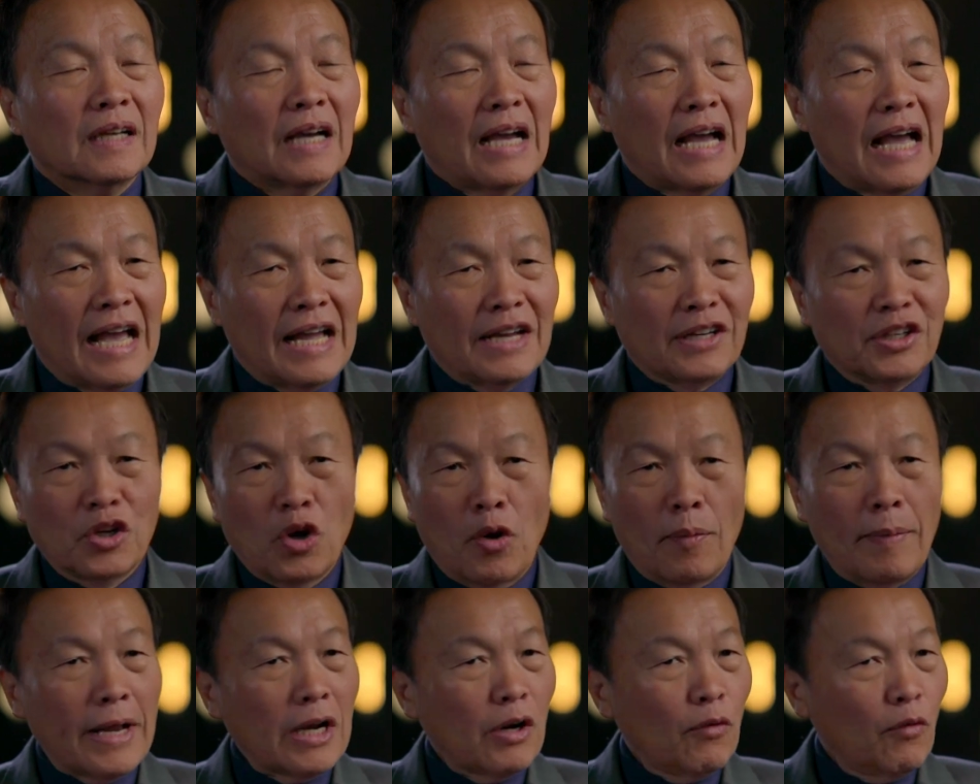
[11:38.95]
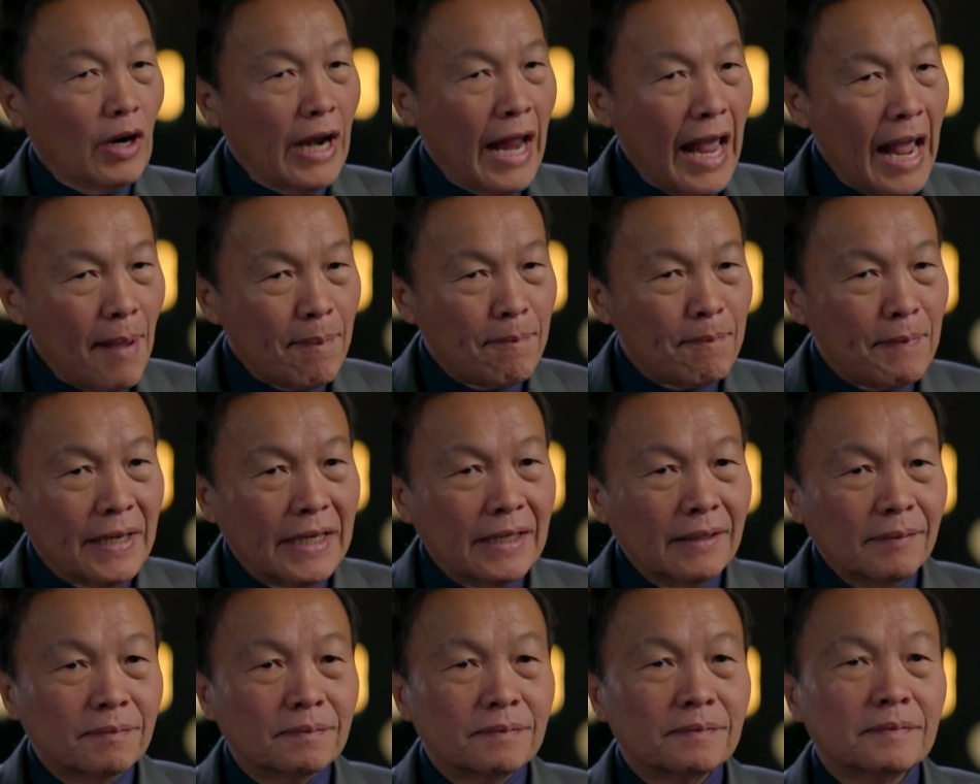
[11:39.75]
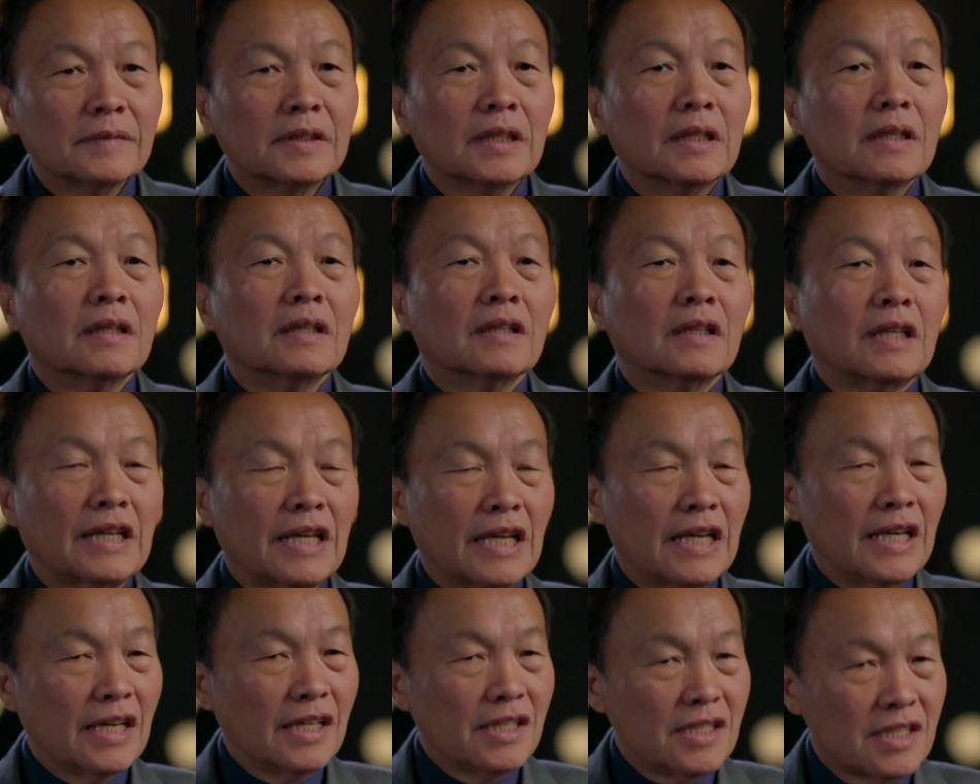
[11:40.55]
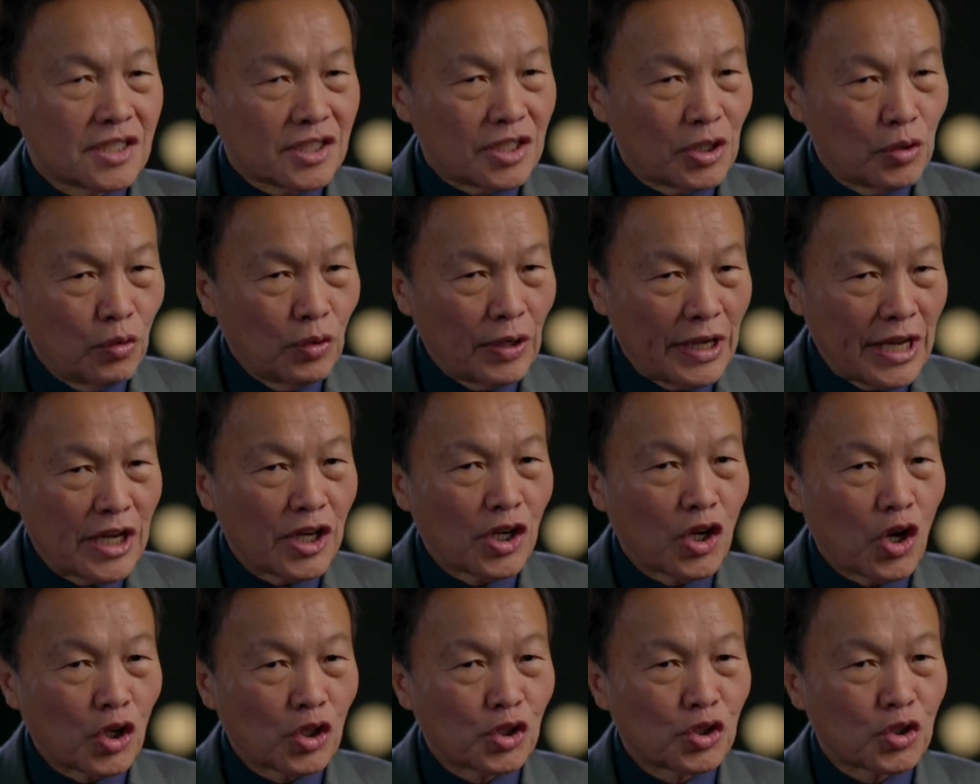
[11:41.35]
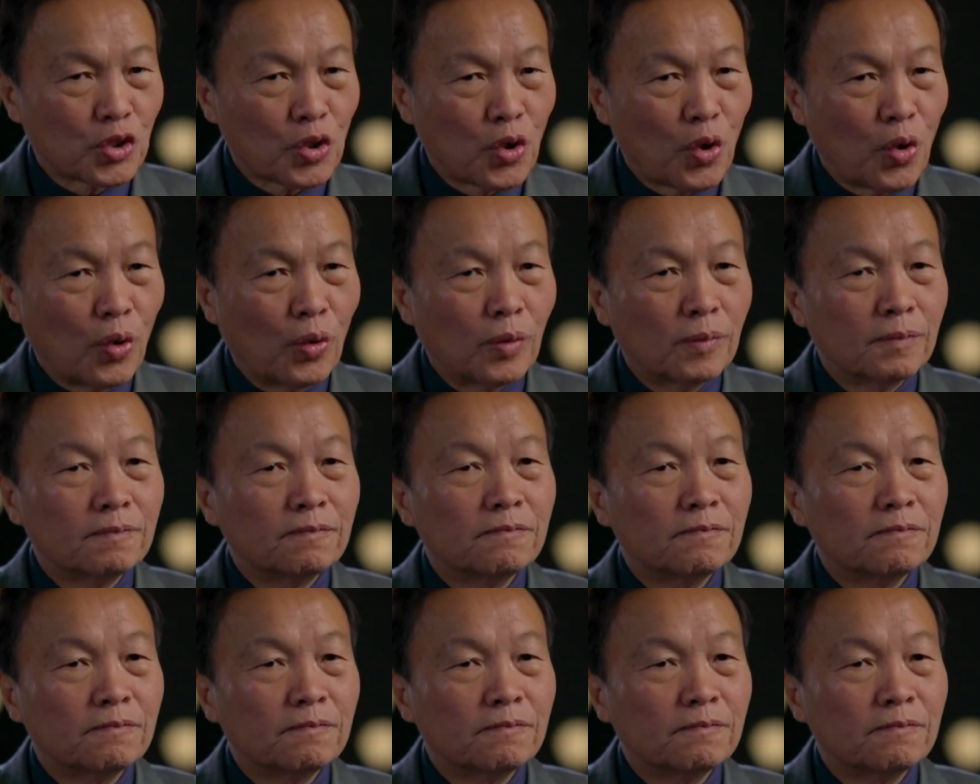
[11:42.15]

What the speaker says: And no matter what happened, He's still in control.